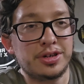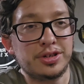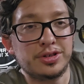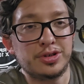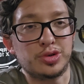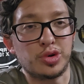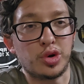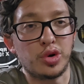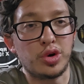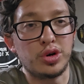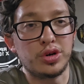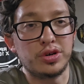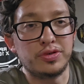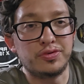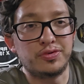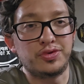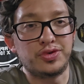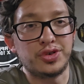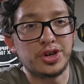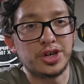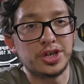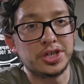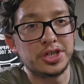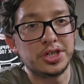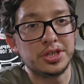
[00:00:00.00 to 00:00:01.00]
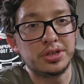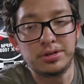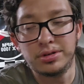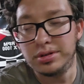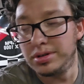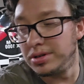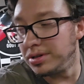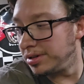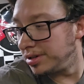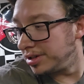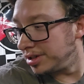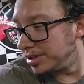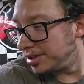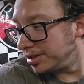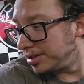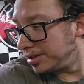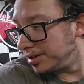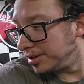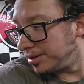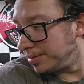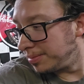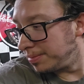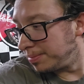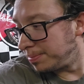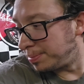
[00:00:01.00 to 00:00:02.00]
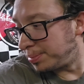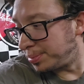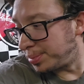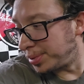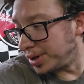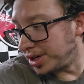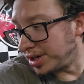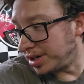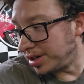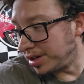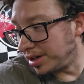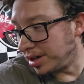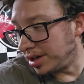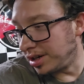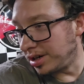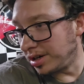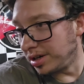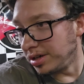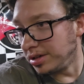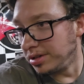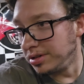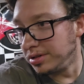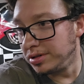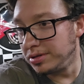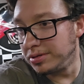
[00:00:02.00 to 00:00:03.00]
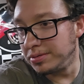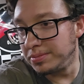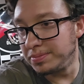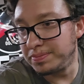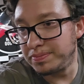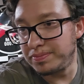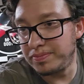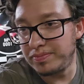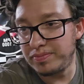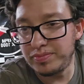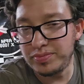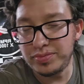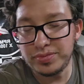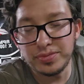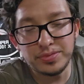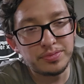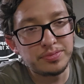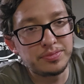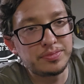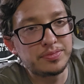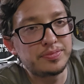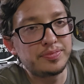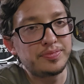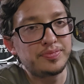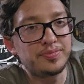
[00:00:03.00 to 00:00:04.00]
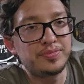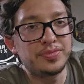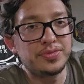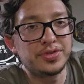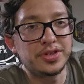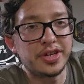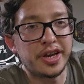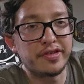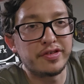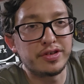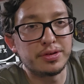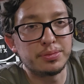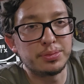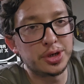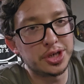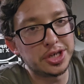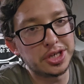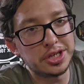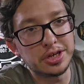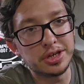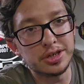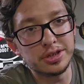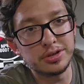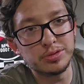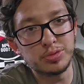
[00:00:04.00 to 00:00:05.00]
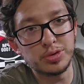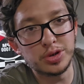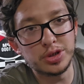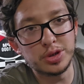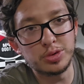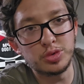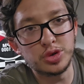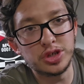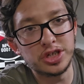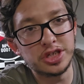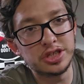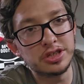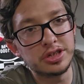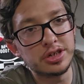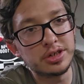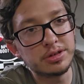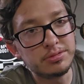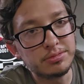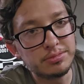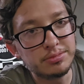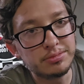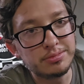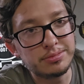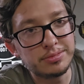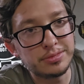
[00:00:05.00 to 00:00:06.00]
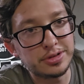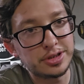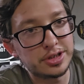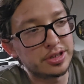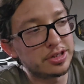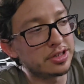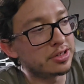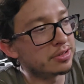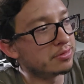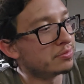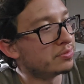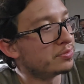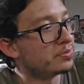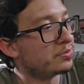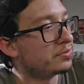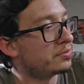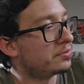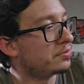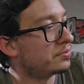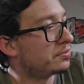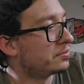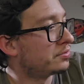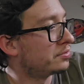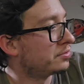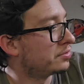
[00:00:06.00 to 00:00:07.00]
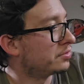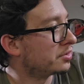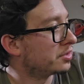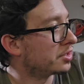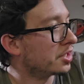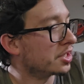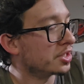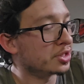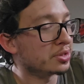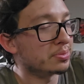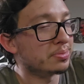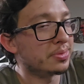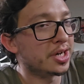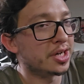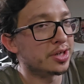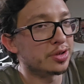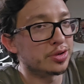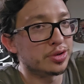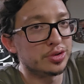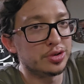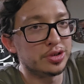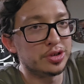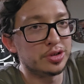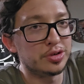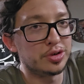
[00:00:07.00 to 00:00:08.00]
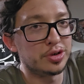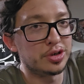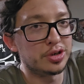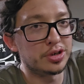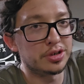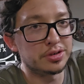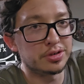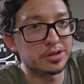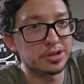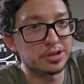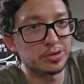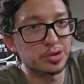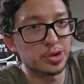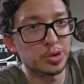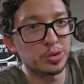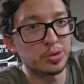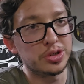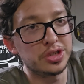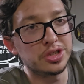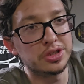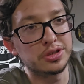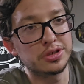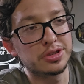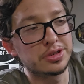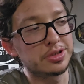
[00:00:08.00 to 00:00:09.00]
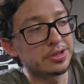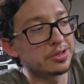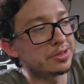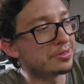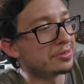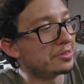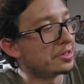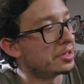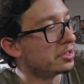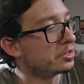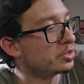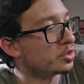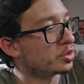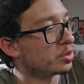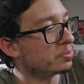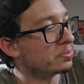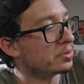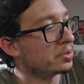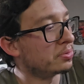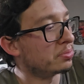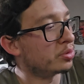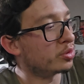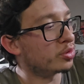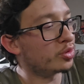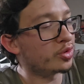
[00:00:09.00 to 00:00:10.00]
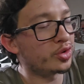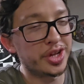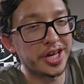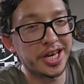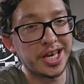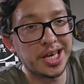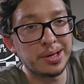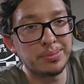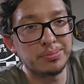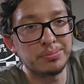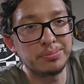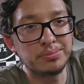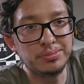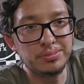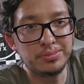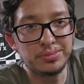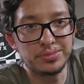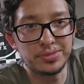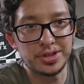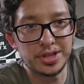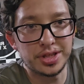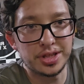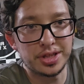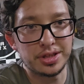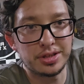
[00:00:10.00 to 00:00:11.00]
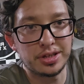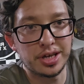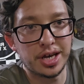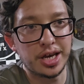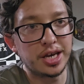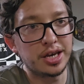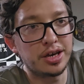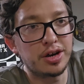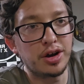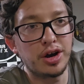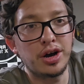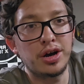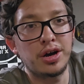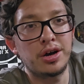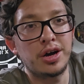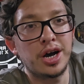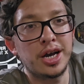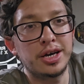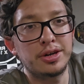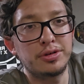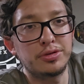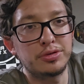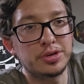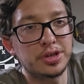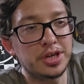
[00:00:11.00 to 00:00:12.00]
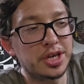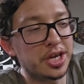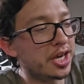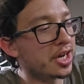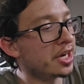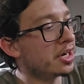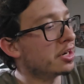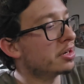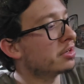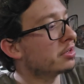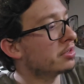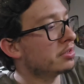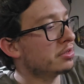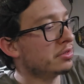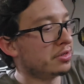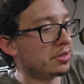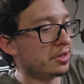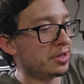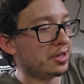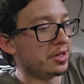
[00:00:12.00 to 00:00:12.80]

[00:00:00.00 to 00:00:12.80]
it's all in fun, but everybody does want to win, though. You know, doesn't matter who you are. There's always some people claim that, oh, I don't care.